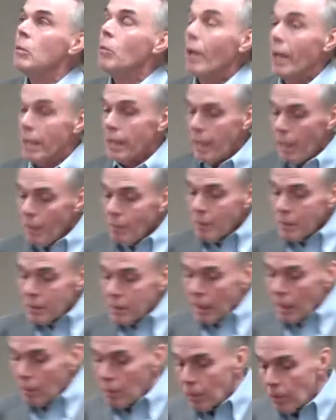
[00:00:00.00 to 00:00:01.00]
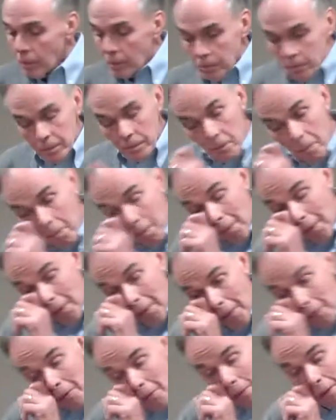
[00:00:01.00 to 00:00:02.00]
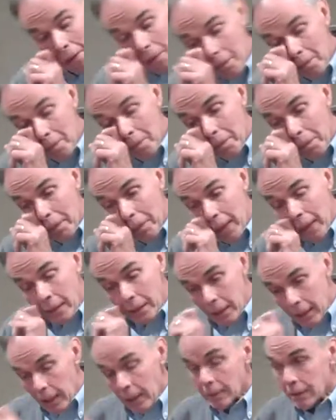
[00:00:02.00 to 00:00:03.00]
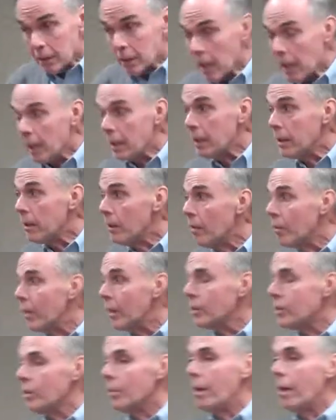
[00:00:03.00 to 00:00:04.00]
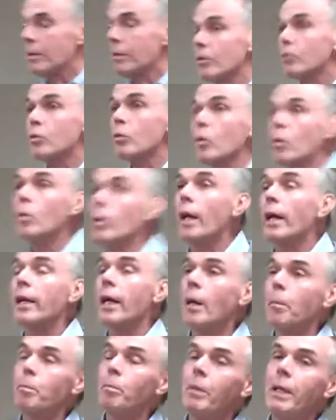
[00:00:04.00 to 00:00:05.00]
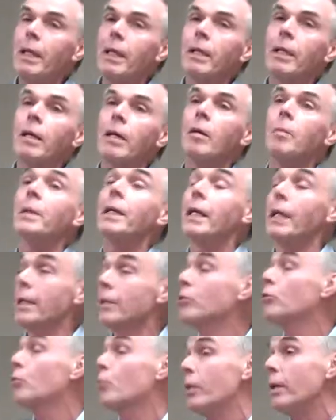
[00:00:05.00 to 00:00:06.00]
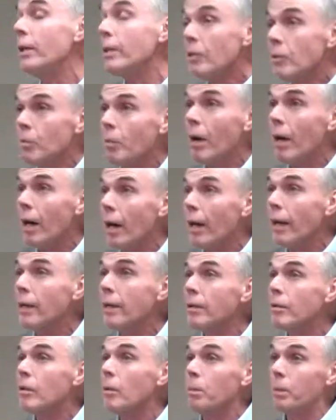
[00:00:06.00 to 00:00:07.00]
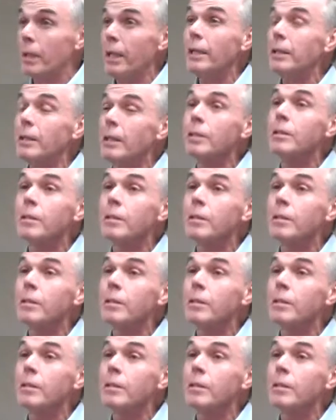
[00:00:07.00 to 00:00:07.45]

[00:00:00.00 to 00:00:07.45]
When I came to Temple, as I say, I didn't know much about the school, and I kept becoming intrigued by the place